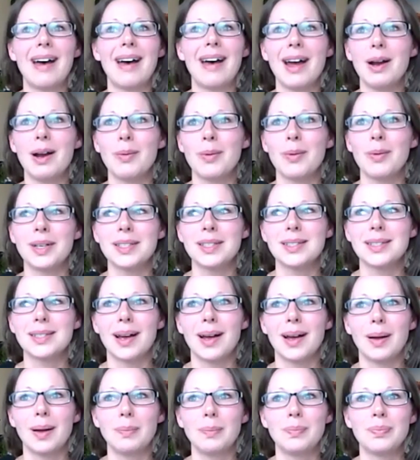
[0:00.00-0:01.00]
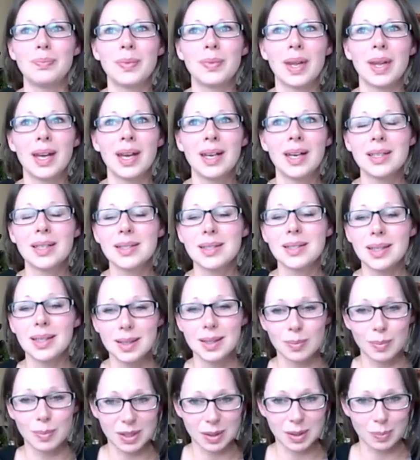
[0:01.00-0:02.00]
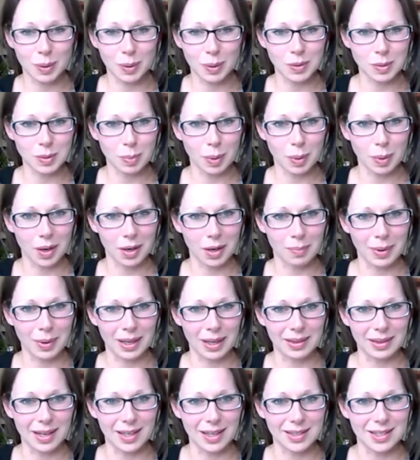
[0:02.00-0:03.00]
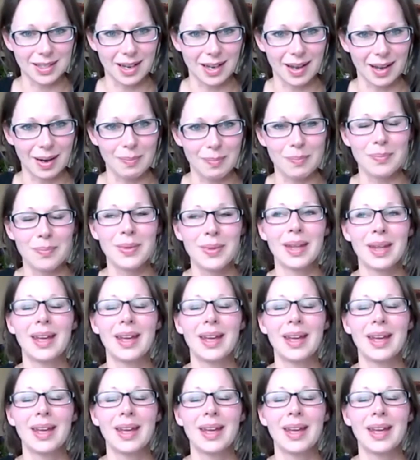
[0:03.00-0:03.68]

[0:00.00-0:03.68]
I was um, six months postpartum at that time,